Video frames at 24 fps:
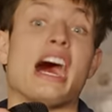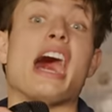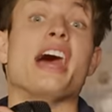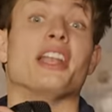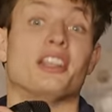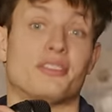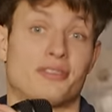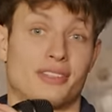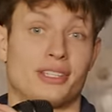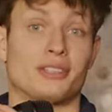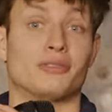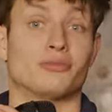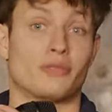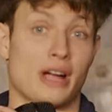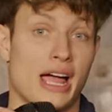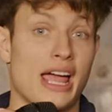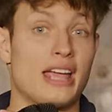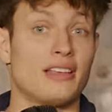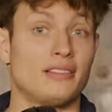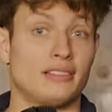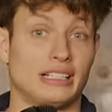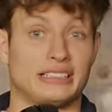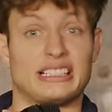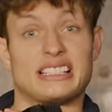side of it,
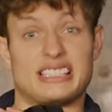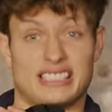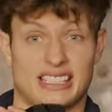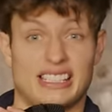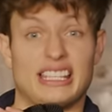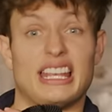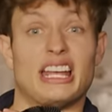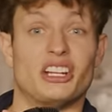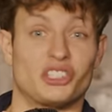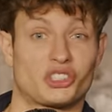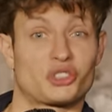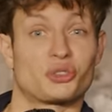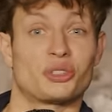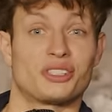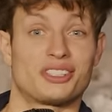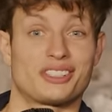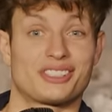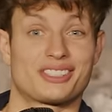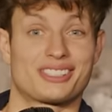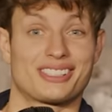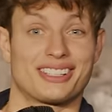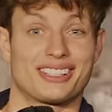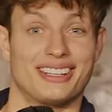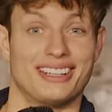right? Like, this is the
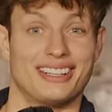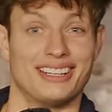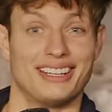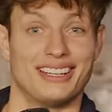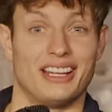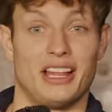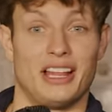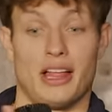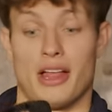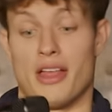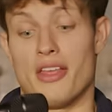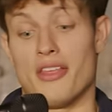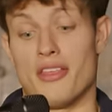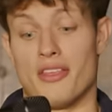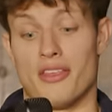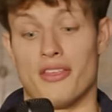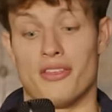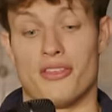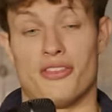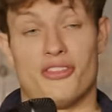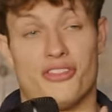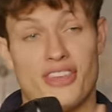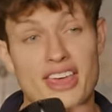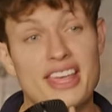entrance.
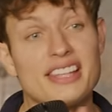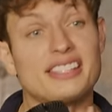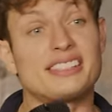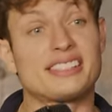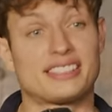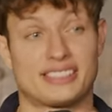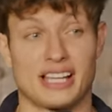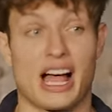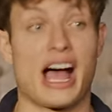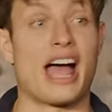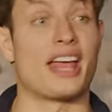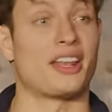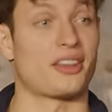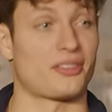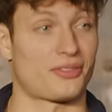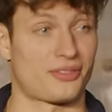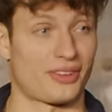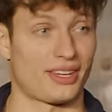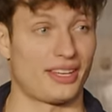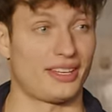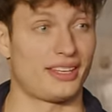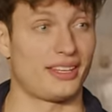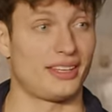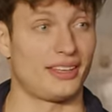This side of
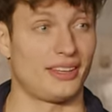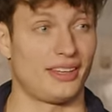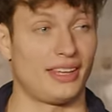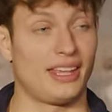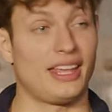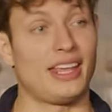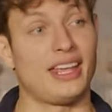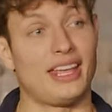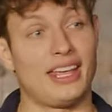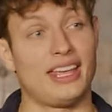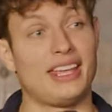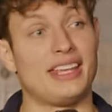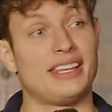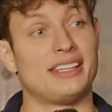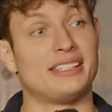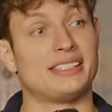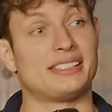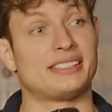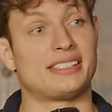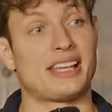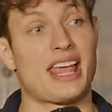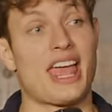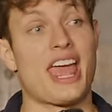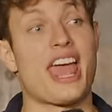it
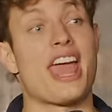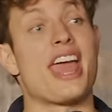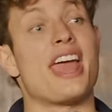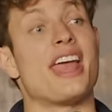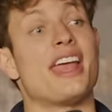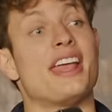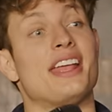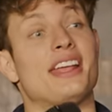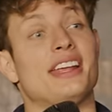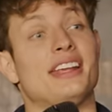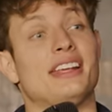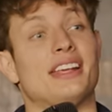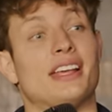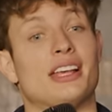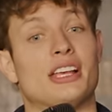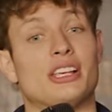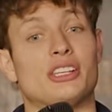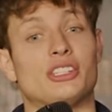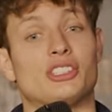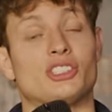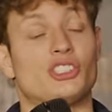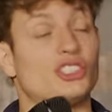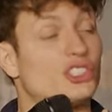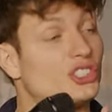is a
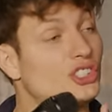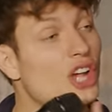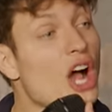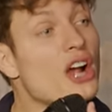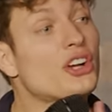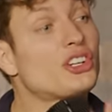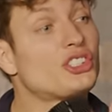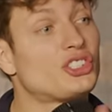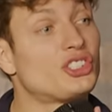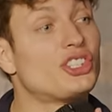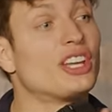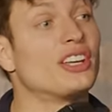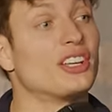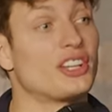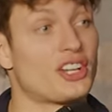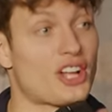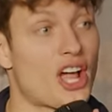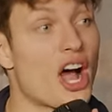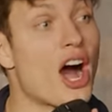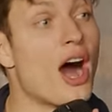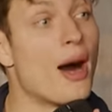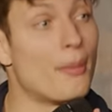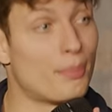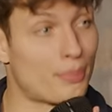suction
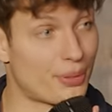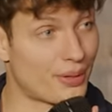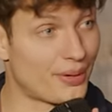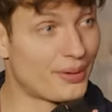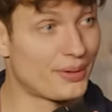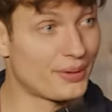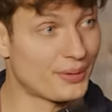cup.